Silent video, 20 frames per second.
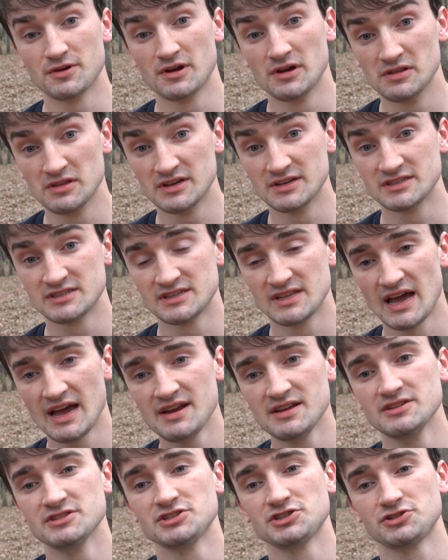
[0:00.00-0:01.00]
unless that
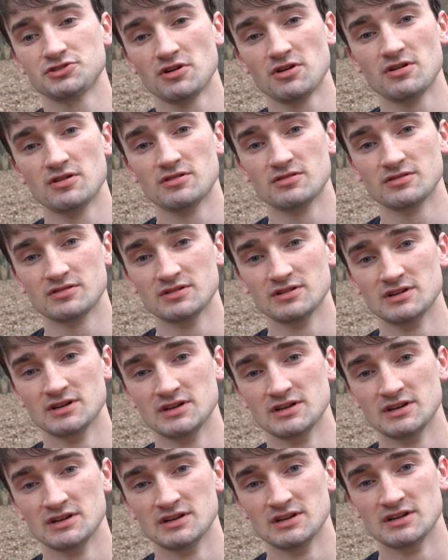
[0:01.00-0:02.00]
is strong,
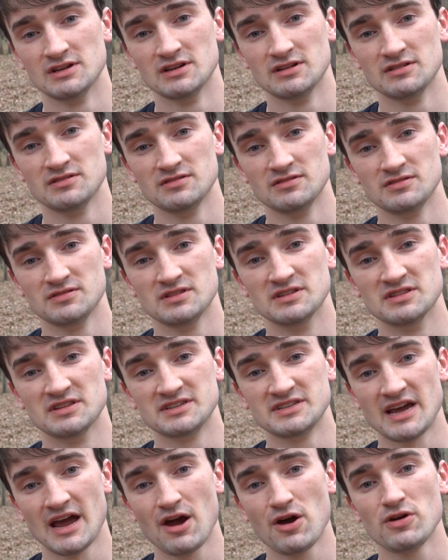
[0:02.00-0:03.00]
then the
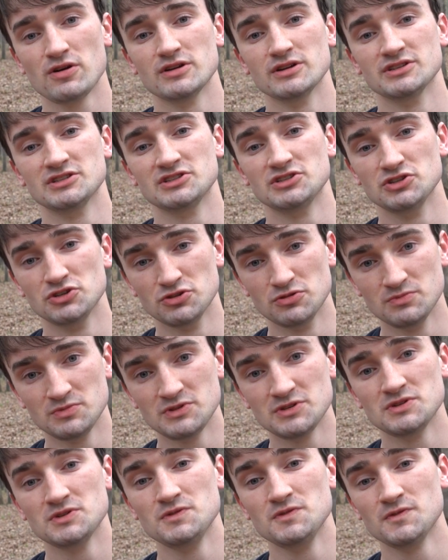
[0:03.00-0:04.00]
tower is doomed
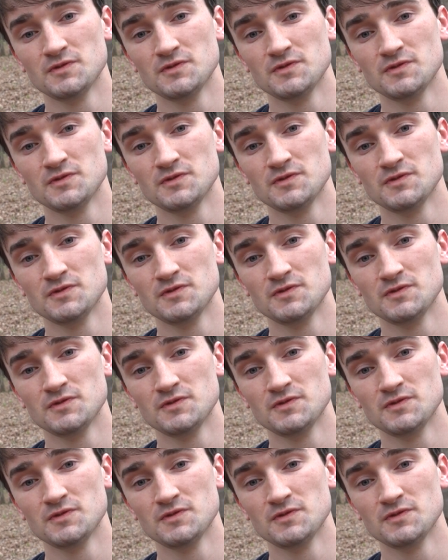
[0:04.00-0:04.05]
to